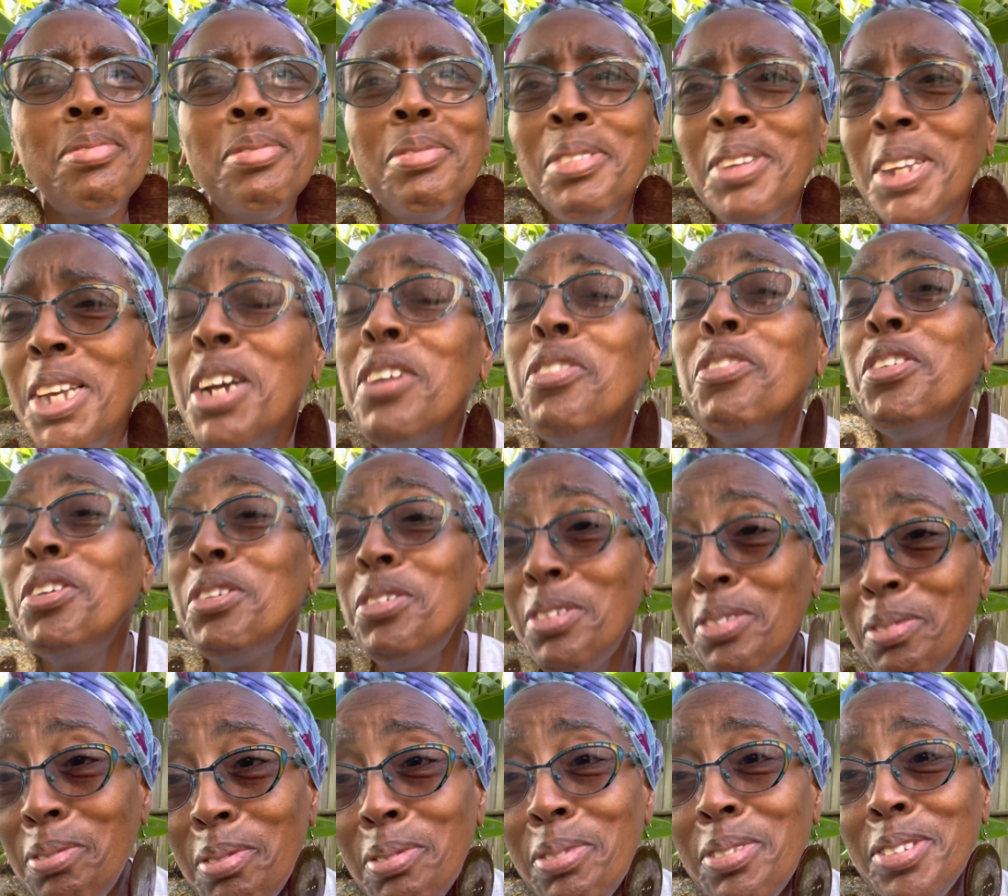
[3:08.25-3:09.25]
If you,
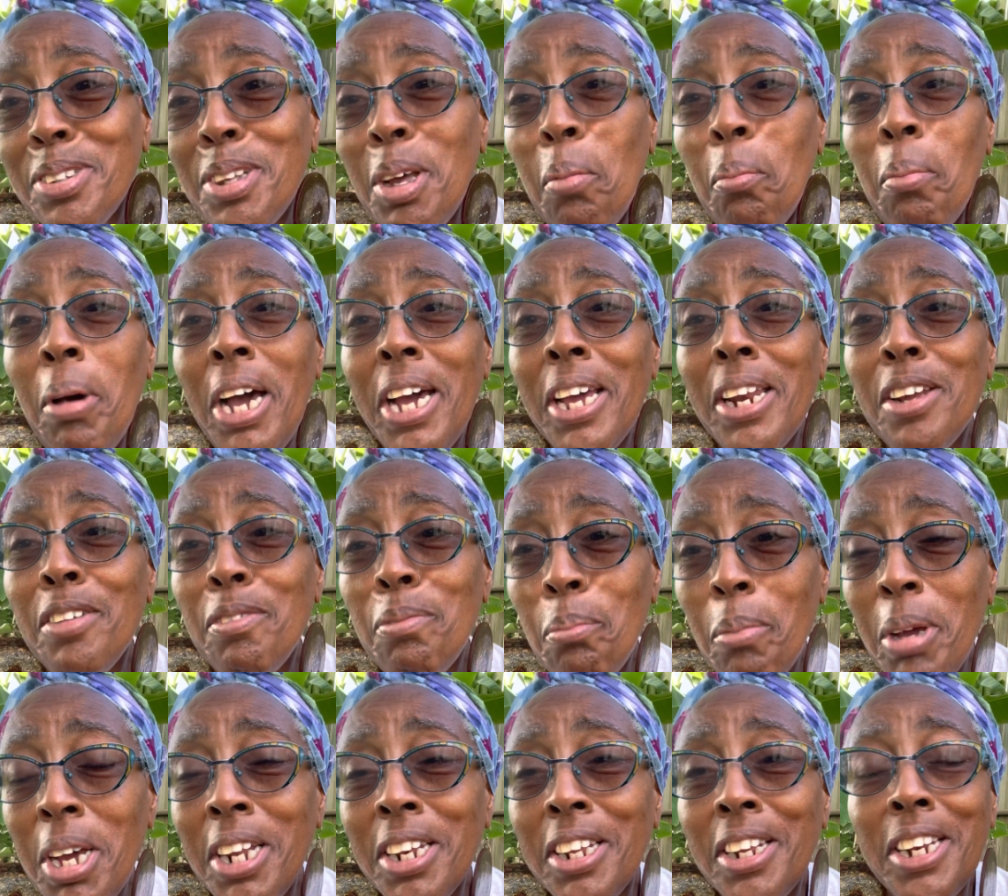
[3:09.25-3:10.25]
somebody
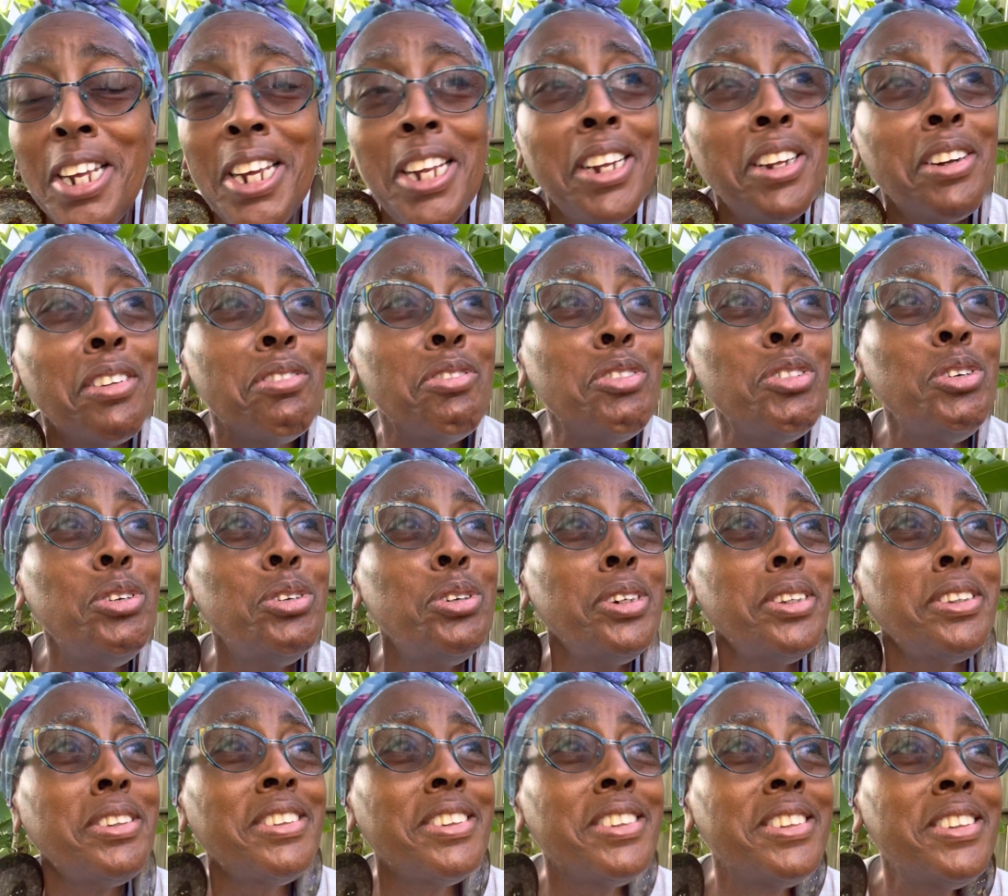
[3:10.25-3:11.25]
melanated, of
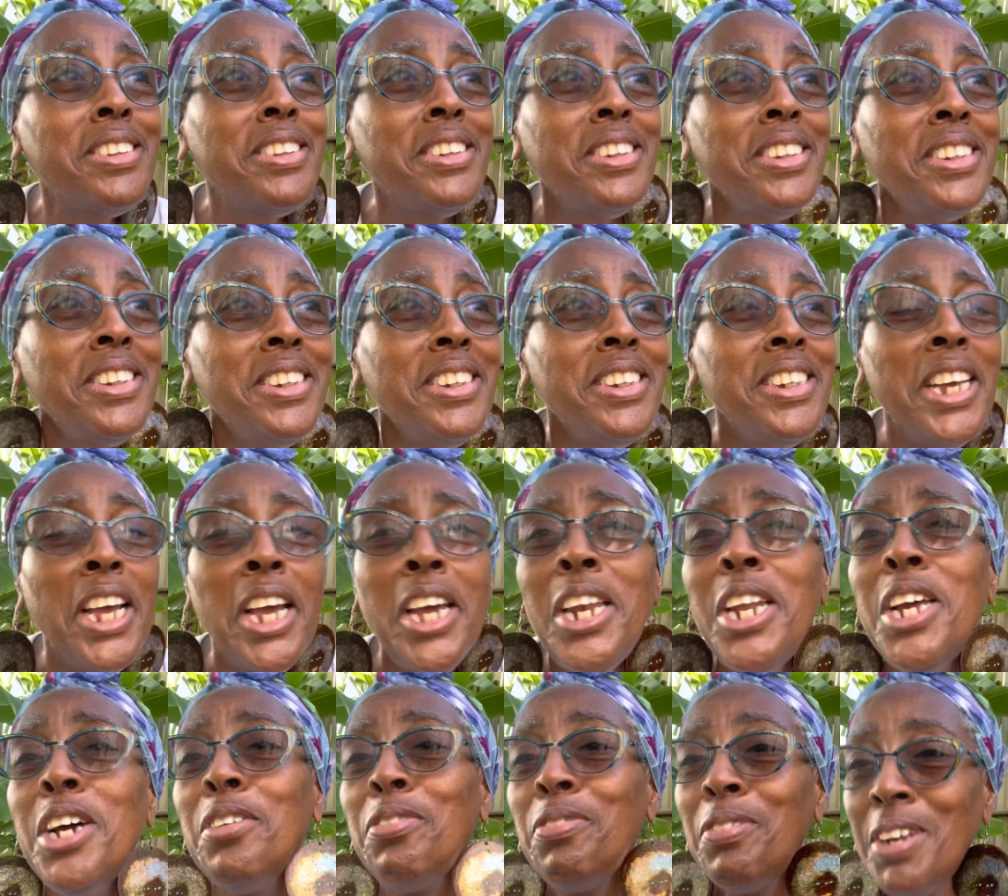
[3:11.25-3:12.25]
course. And
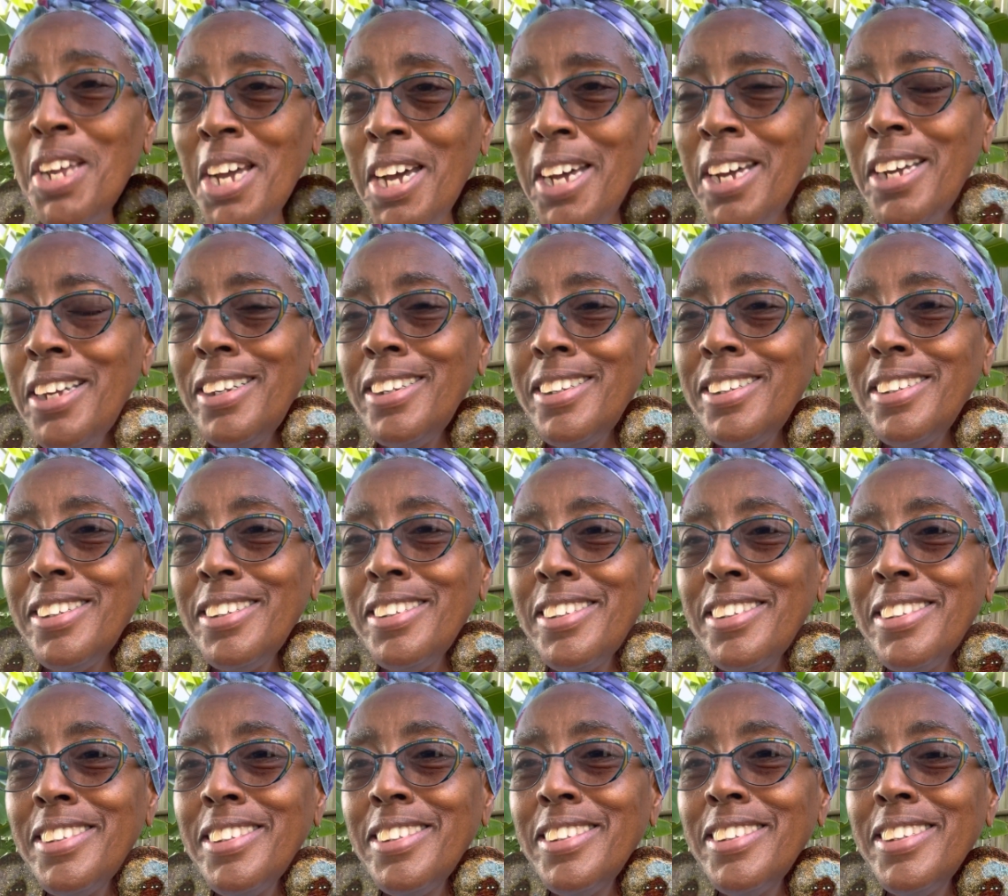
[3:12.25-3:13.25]
if not,
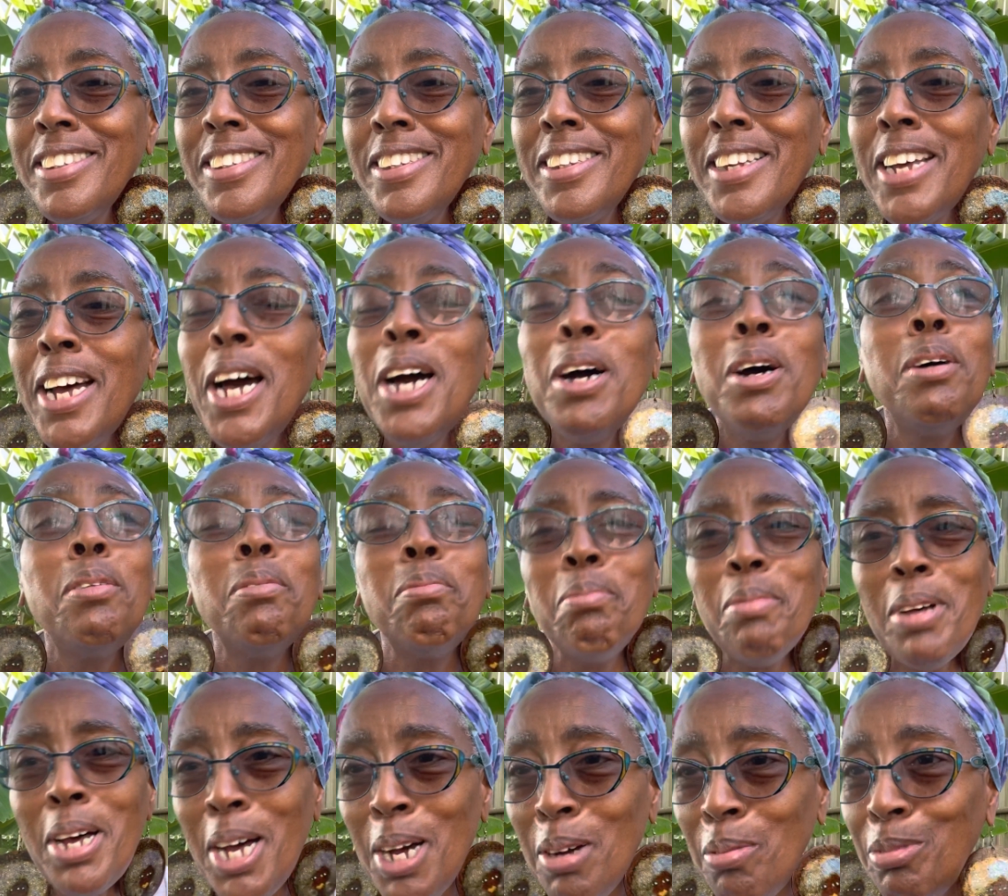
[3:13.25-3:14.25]
I'm,
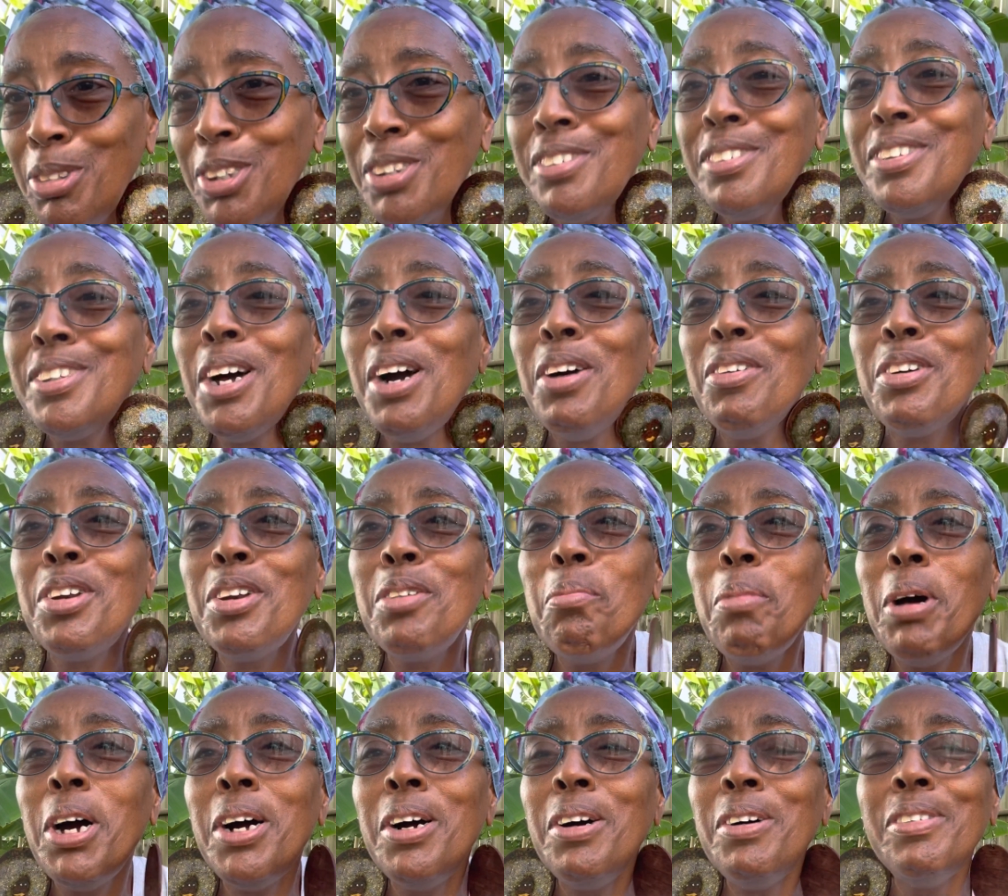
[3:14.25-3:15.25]
I'm just talking
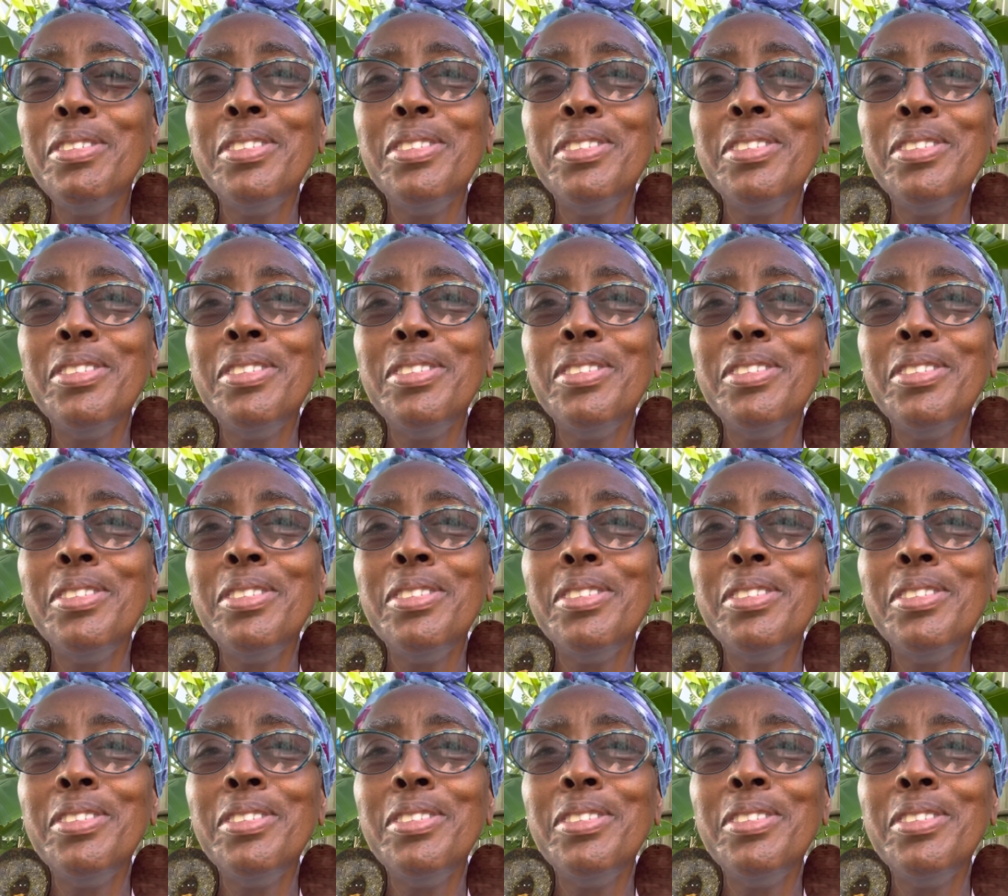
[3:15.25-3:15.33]
about